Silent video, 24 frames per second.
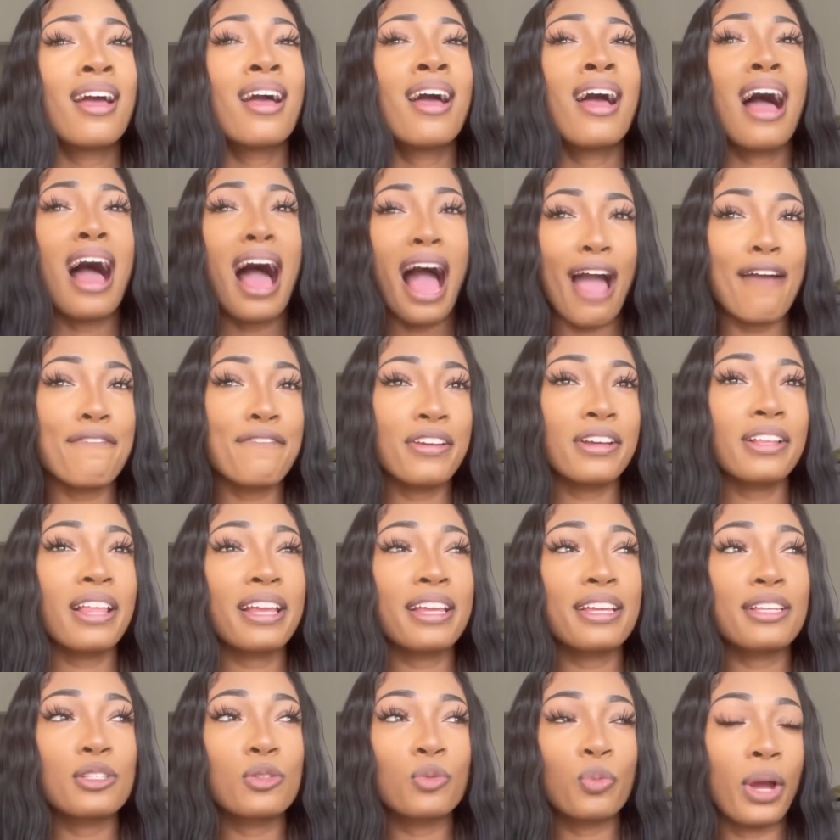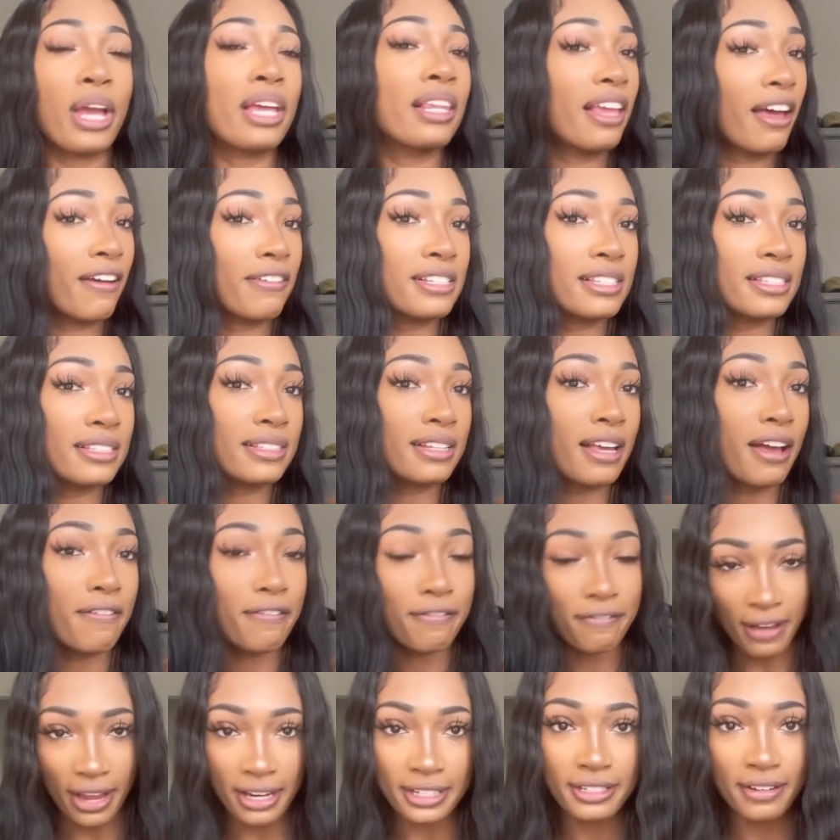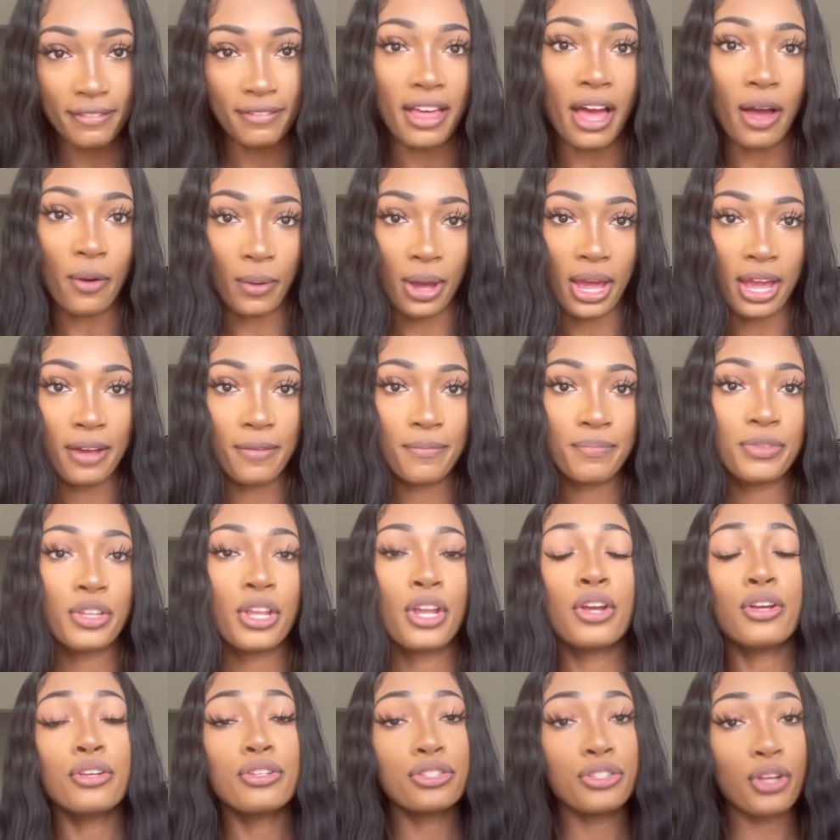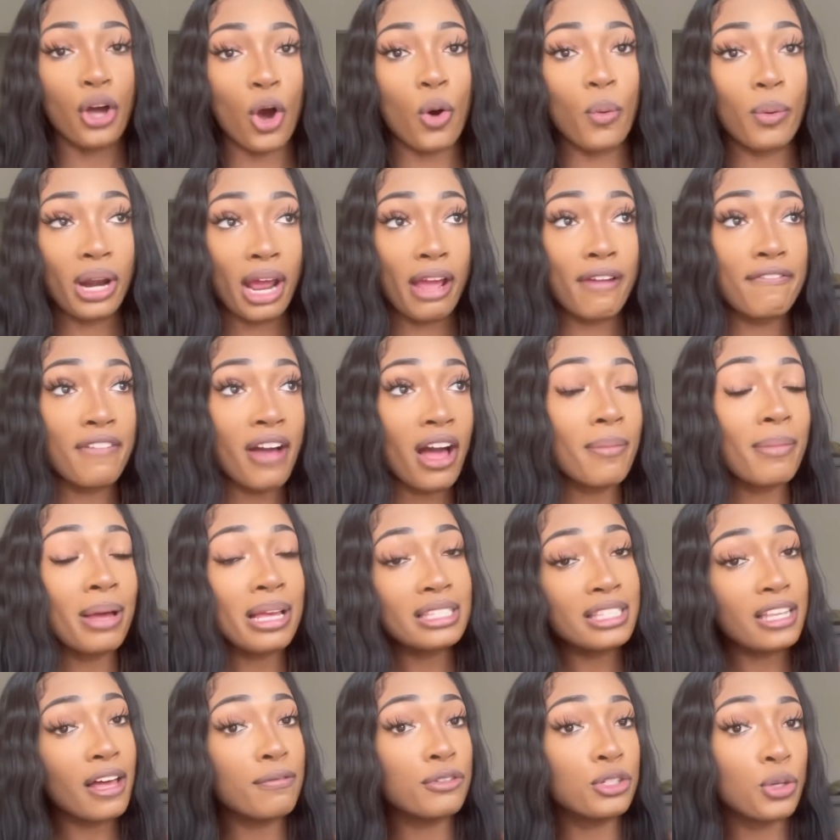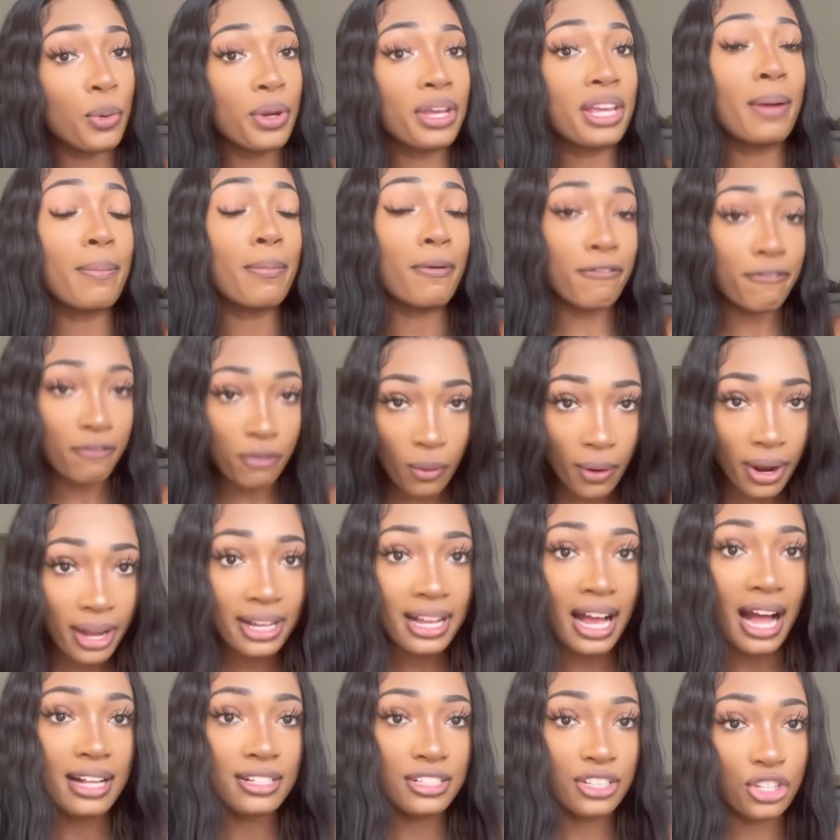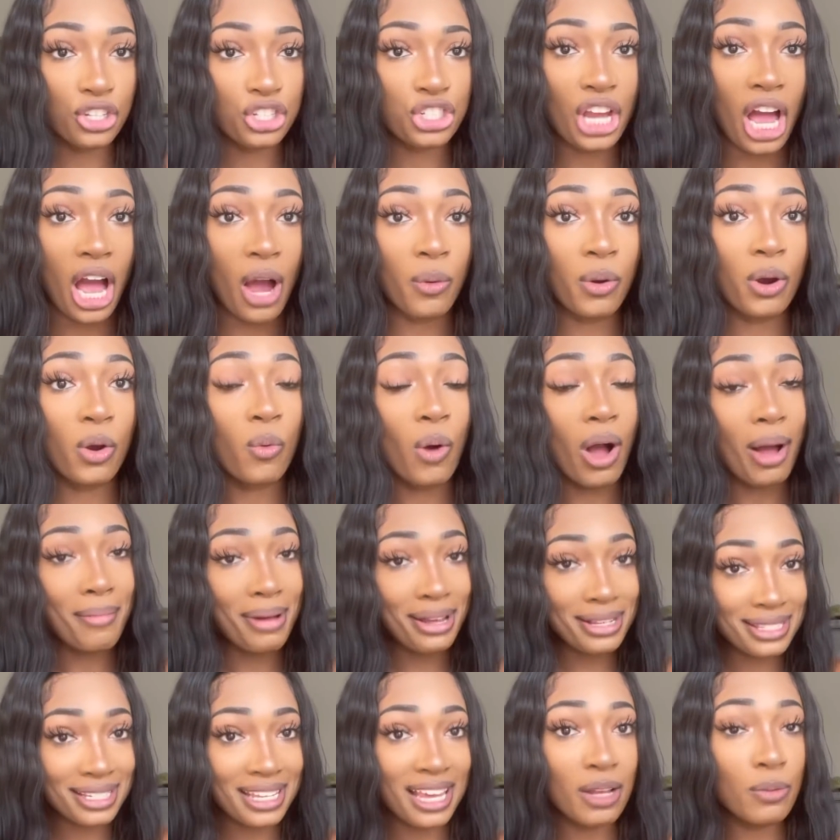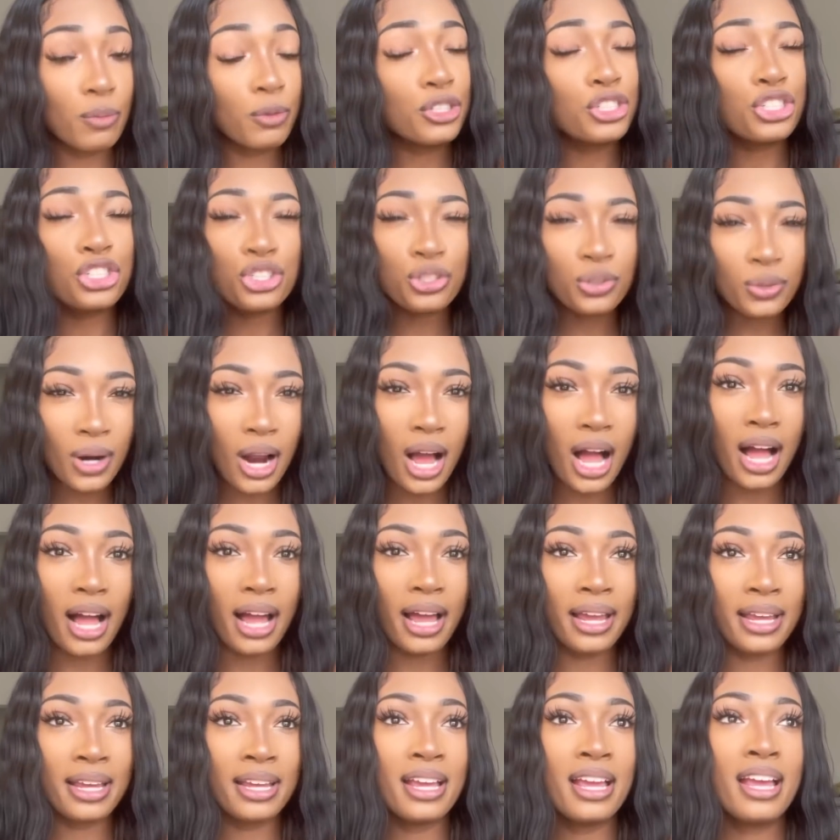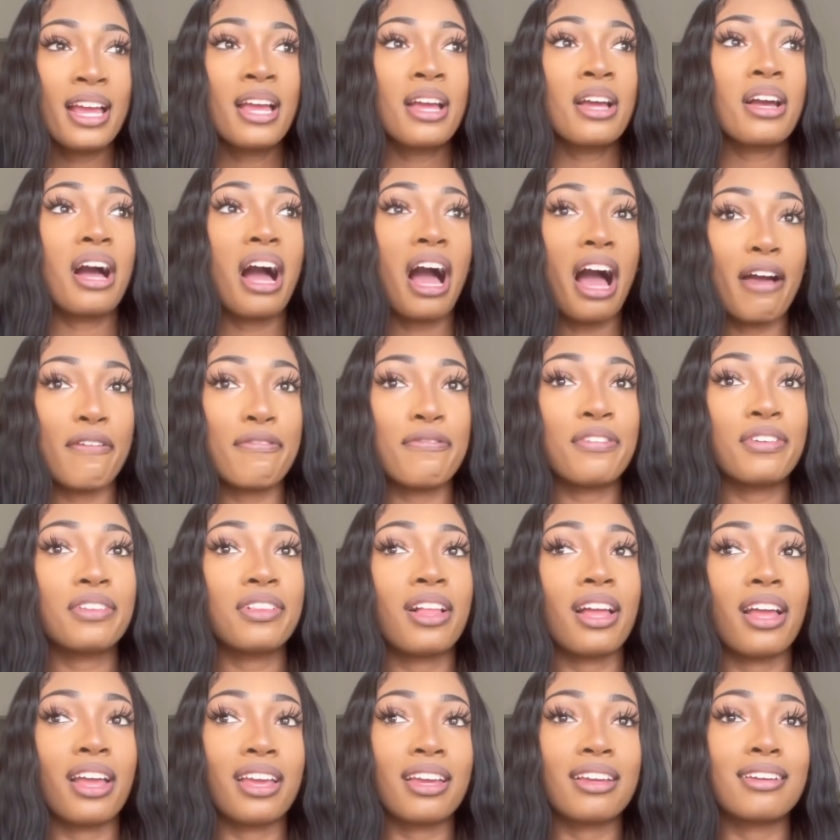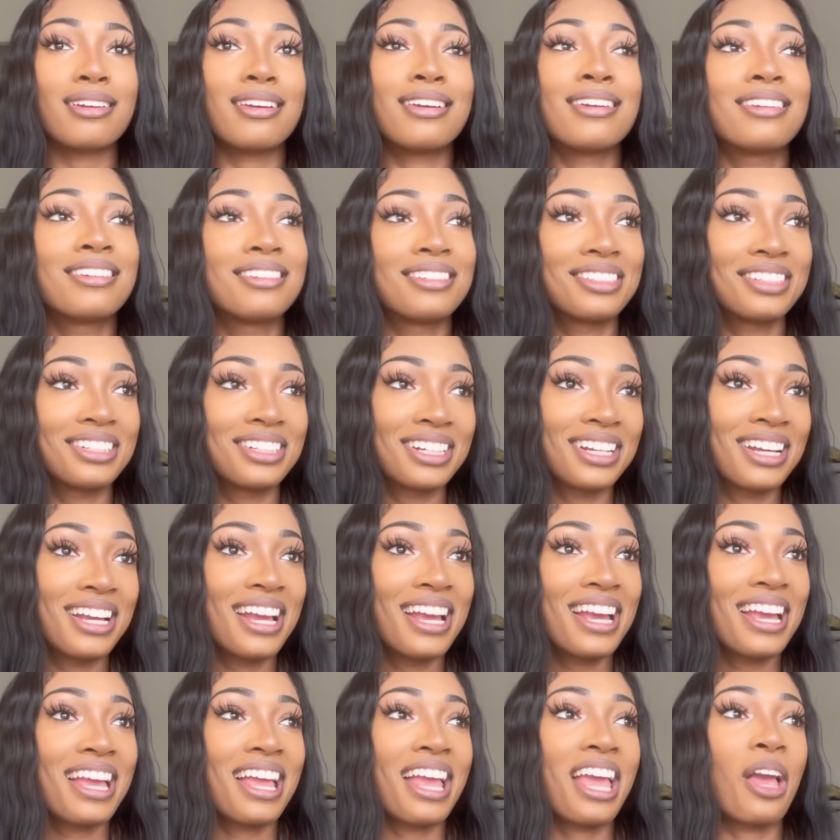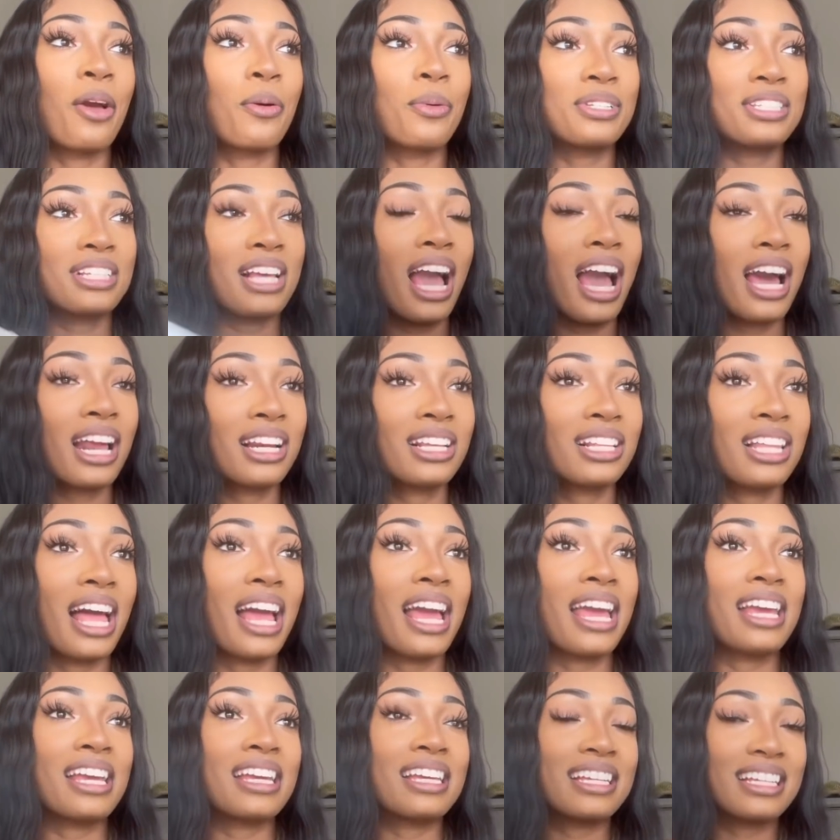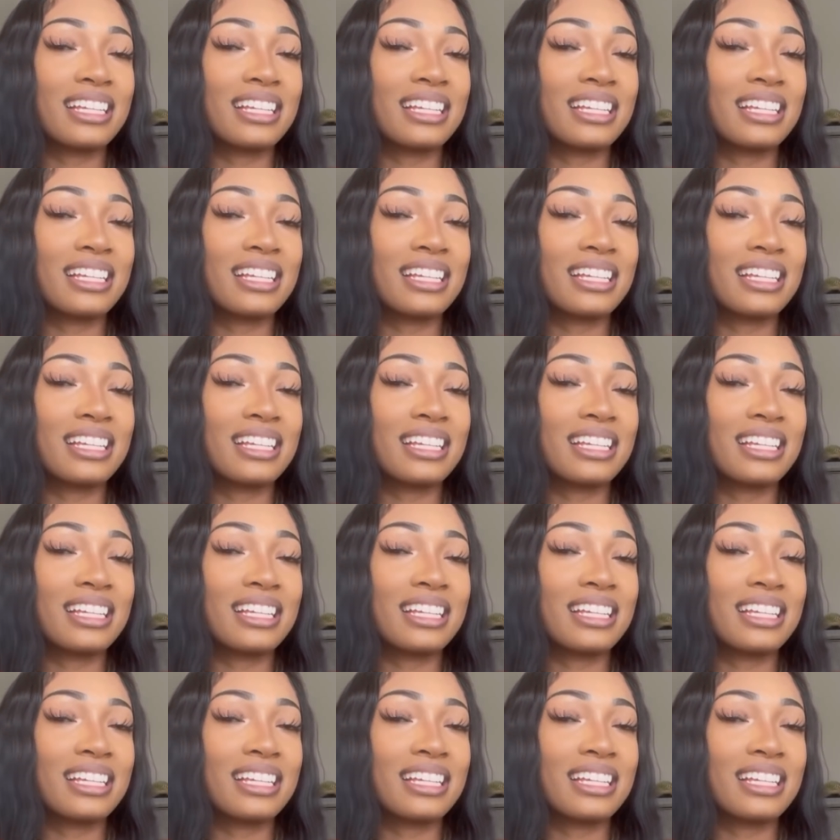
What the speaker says: I feel like it's way less effective that way. So when I found myself doing it before I got into the shower, while my skin was dry, I feel like it was kind of like